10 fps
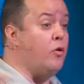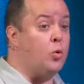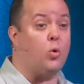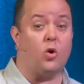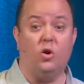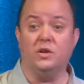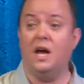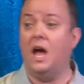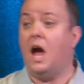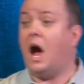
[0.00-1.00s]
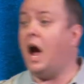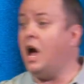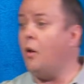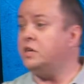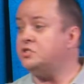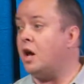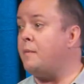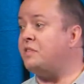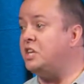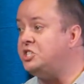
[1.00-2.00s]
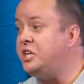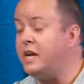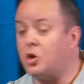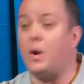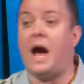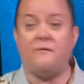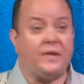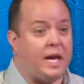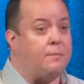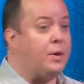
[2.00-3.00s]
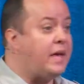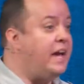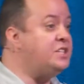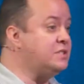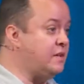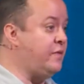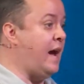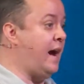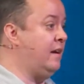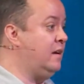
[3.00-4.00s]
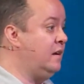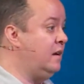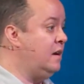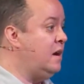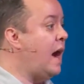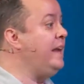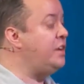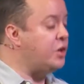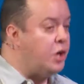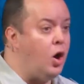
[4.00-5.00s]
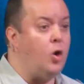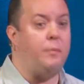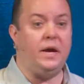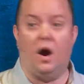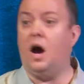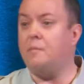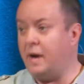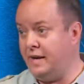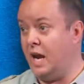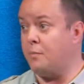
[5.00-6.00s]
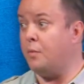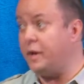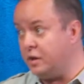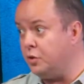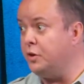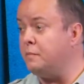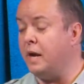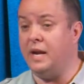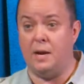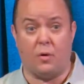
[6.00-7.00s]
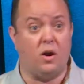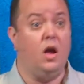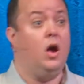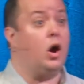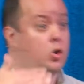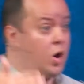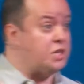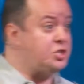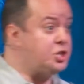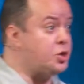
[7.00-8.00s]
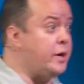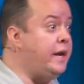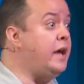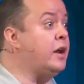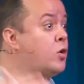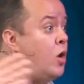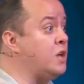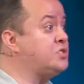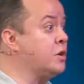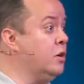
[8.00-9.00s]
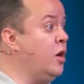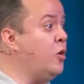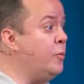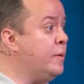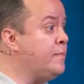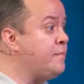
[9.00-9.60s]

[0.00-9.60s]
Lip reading: the world, I always thought about the geographic implications of that. I need to go beyond my neighbor, but including my neighbor, across the street and across the globe.